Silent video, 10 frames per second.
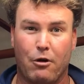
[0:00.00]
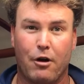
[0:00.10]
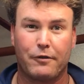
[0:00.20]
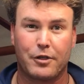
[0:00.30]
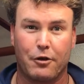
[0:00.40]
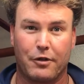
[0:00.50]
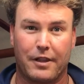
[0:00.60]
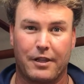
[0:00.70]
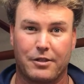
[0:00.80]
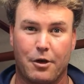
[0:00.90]
off so that
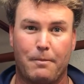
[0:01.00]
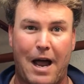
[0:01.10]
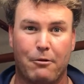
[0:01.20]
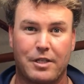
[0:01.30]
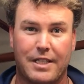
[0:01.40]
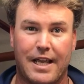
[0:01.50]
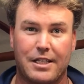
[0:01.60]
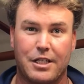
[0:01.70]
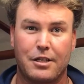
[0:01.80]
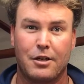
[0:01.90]
there's no power to the
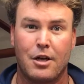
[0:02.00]
engine